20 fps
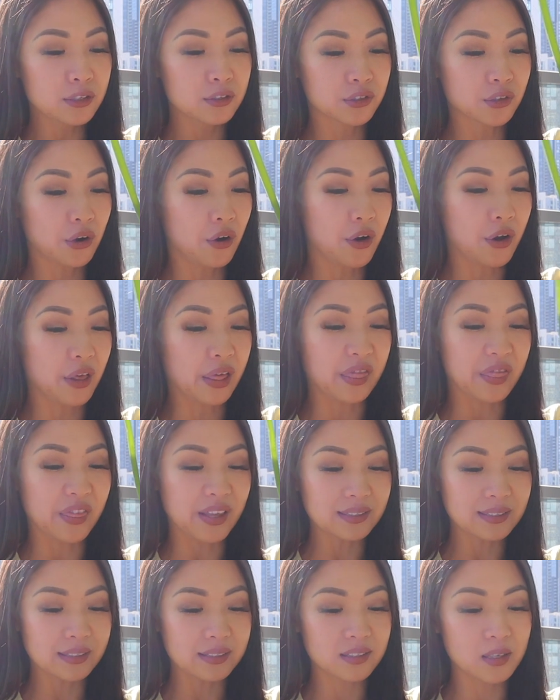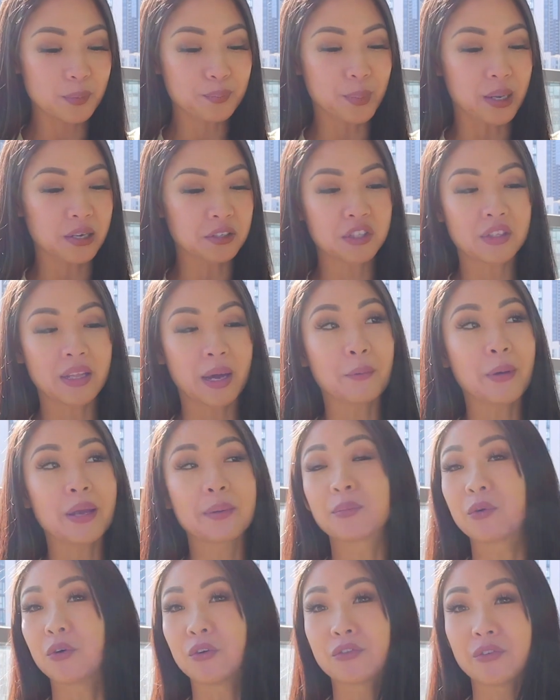So this is a bunch that we
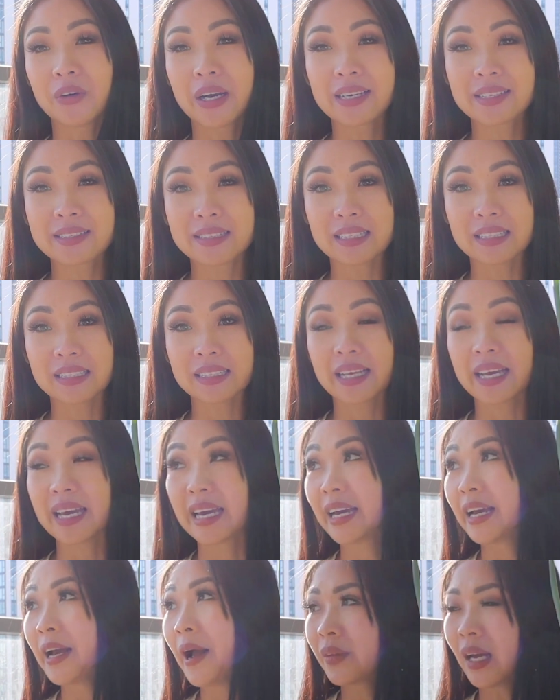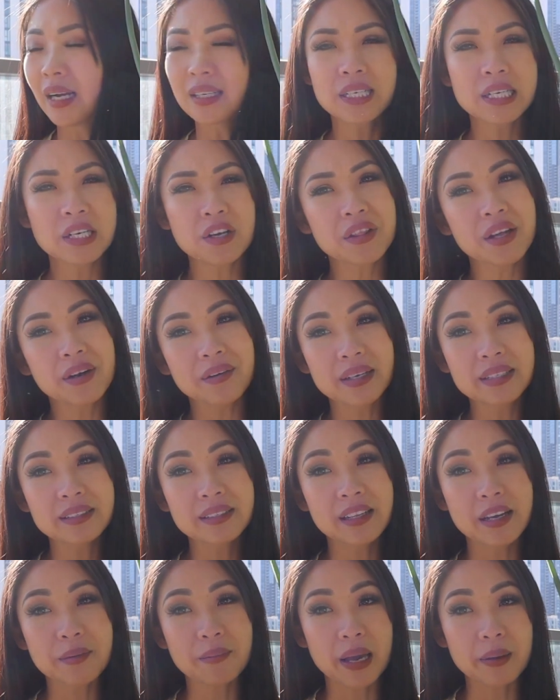bought recently, actually not that
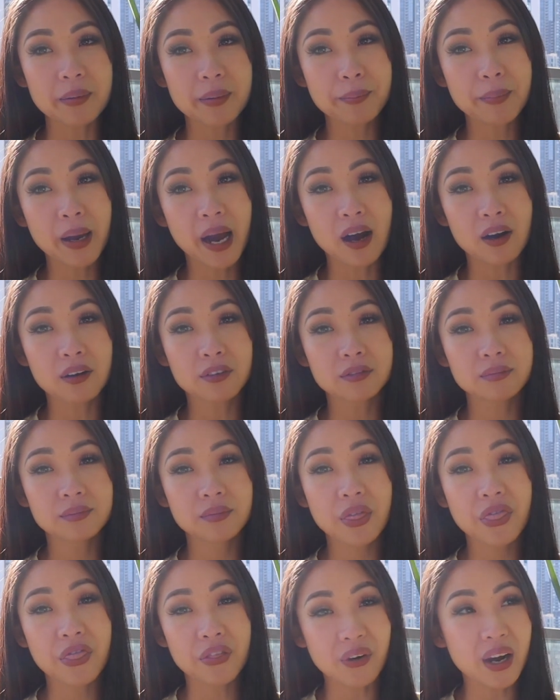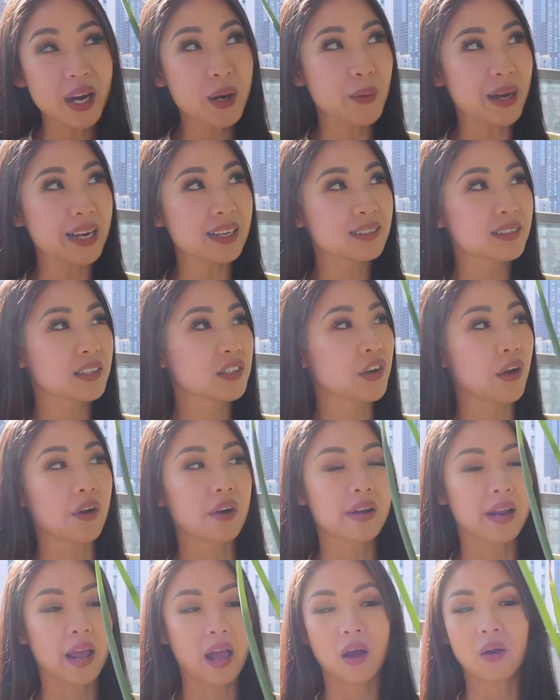recently, maybe about 3 weeks
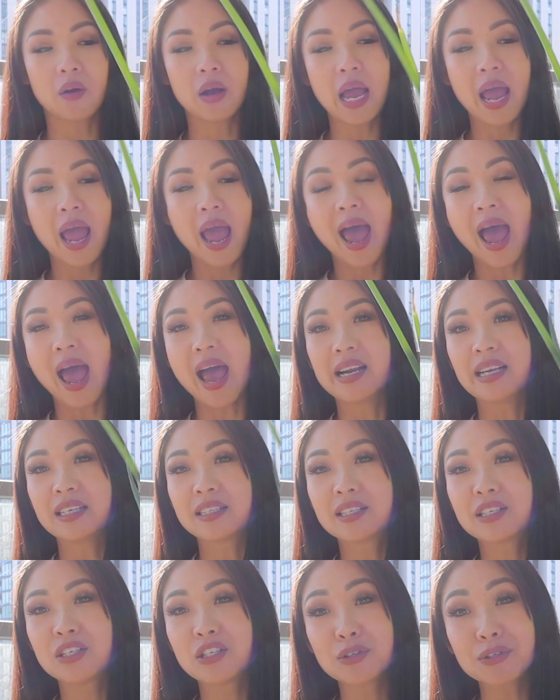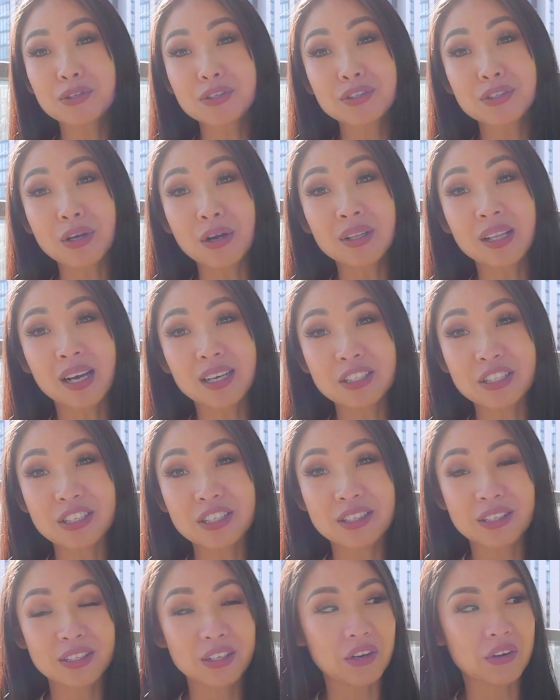ago now, and it's still so
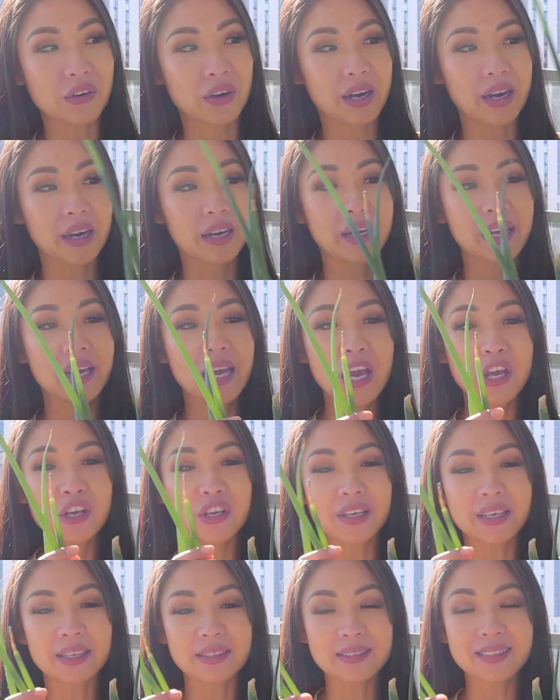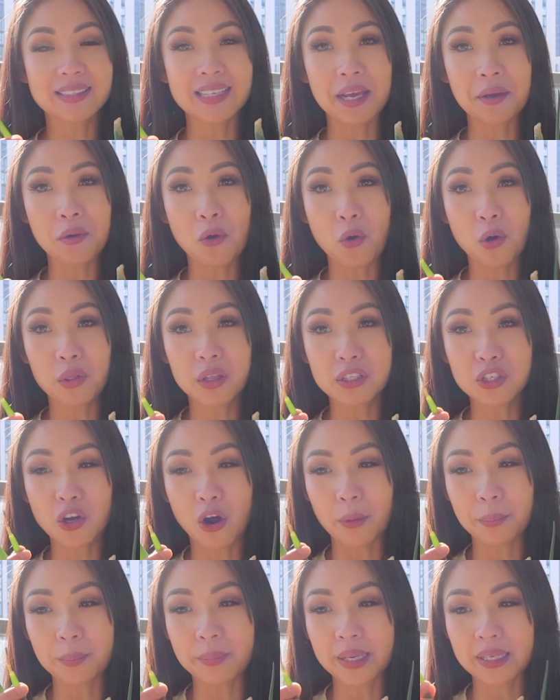luscious and green. You can see all the
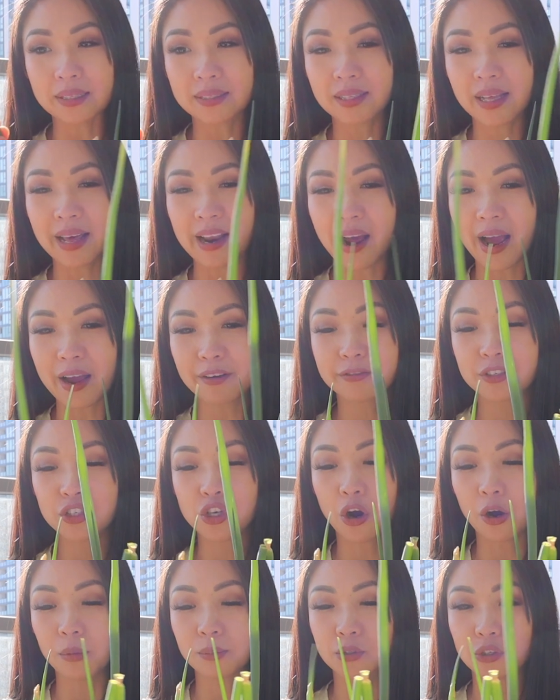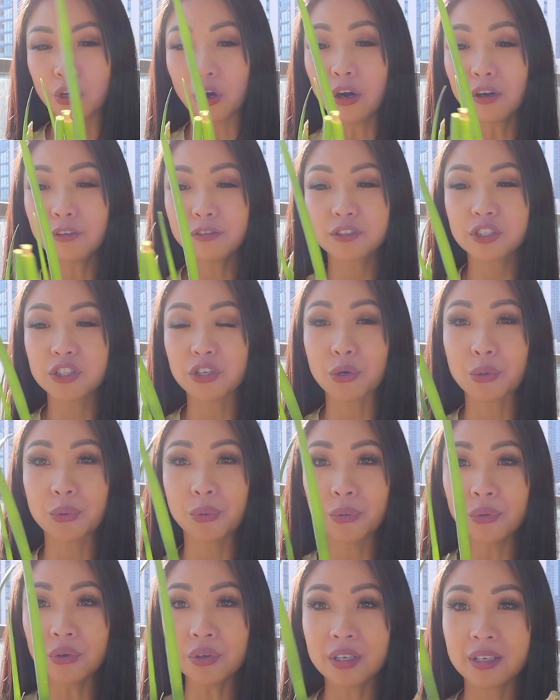top bits that I've chopped off to
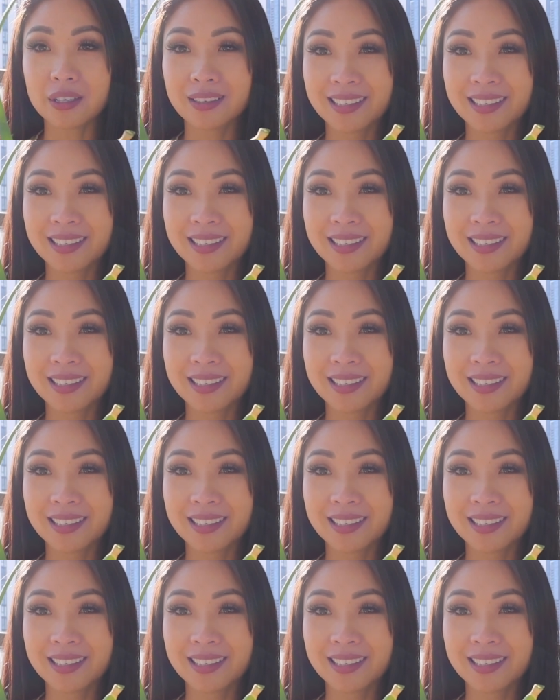cook,